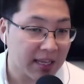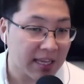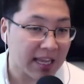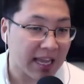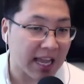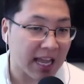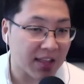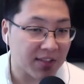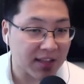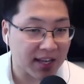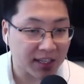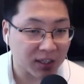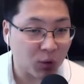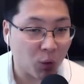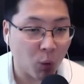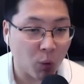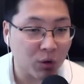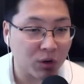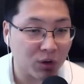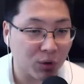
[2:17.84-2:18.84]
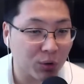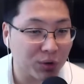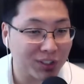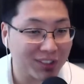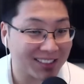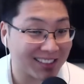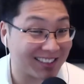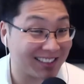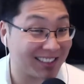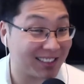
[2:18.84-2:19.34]
and that court
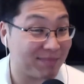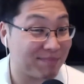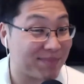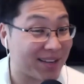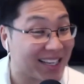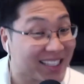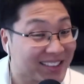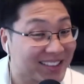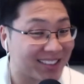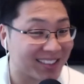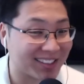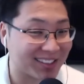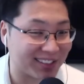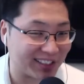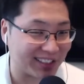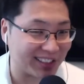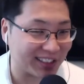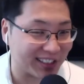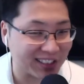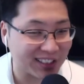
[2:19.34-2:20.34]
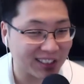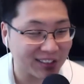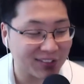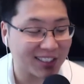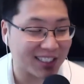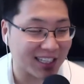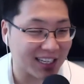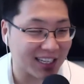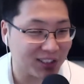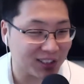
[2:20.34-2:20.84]
notice is basically an
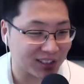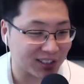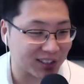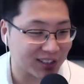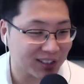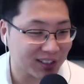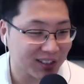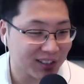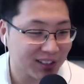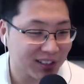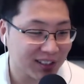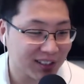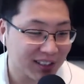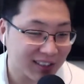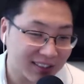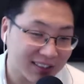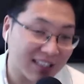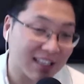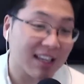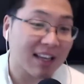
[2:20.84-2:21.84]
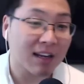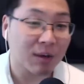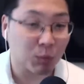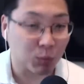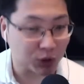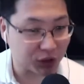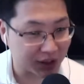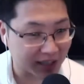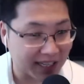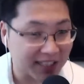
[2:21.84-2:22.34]
invitation. Say,
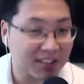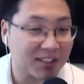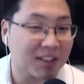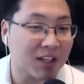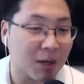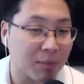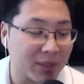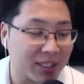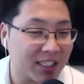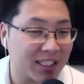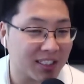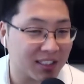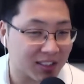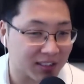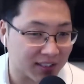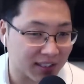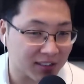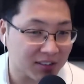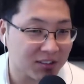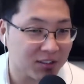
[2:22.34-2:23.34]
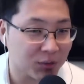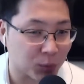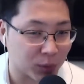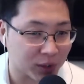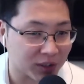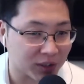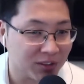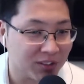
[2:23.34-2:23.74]
would you like to come in and contest the will?